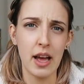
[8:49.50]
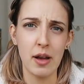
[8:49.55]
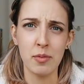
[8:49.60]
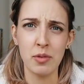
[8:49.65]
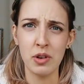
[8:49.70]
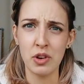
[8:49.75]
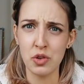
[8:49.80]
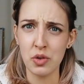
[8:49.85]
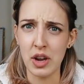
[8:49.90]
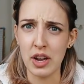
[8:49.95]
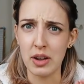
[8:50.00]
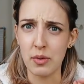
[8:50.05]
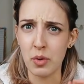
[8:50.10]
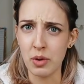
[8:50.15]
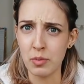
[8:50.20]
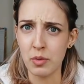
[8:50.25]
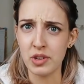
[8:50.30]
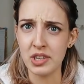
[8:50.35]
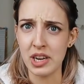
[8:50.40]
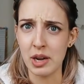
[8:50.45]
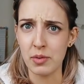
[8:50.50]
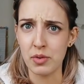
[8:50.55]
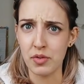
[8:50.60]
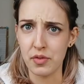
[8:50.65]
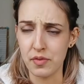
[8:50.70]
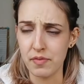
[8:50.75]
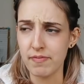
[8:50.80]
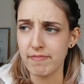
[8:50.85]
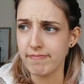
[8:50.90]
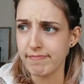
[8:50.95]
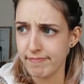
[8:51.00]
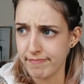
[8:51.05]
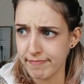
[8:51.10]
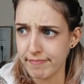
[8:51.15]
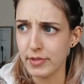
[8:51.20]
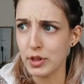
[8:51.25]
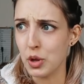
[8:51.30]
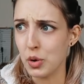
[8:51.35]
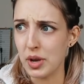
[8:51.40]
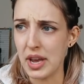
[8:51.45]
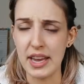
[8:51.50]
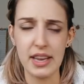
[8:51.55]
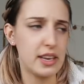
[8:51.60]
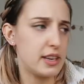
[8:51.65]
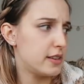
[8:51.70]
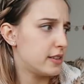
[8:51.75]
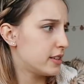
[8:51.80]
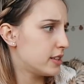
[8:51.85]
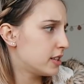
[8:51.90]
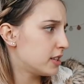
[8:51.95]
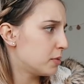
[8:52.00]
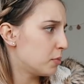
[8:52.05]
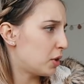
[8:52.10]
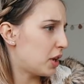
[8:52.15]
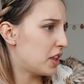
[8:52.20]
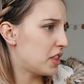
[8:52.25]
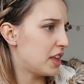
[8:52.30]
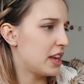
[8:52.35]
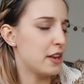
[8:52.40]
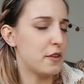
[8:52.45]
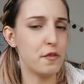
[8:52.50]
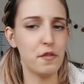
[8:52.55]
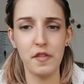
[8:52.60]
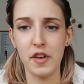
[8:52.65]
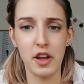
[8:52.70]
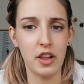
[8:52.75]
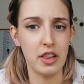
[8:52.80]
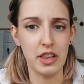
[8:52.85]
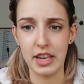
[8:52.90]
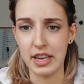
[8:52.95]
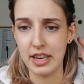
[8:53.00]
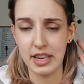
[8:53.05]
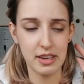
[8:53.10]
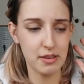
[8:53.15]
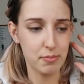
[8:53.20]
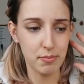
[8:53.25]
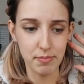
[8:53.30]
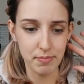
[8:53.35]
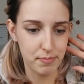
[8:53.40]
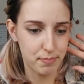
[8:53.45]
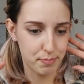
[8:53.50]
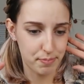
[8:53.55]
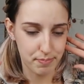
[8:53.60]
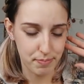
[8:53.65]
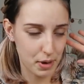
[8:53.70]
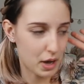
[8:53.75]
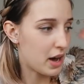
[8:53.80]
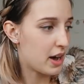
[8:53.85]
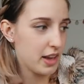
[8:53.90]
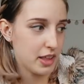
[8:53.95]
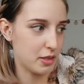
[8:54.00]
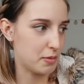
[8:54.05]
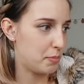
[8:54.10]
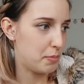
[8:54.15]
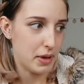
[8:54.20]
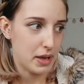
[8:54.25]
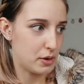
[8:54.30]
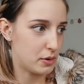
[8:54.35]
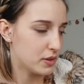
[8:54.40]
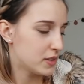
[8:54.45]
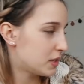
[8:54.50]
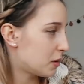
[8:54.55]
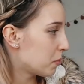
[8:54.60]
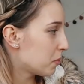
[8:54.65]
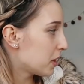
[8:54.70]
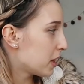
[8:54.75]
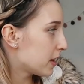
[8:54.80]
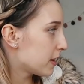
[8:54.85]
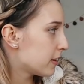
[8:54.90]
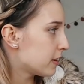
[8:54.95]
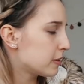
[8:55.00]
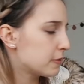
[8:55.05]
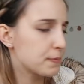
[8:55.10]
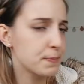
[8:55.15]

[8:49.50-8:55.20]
I'm gonna try it one more time to locate it, but I think it fell like behind the bed or something.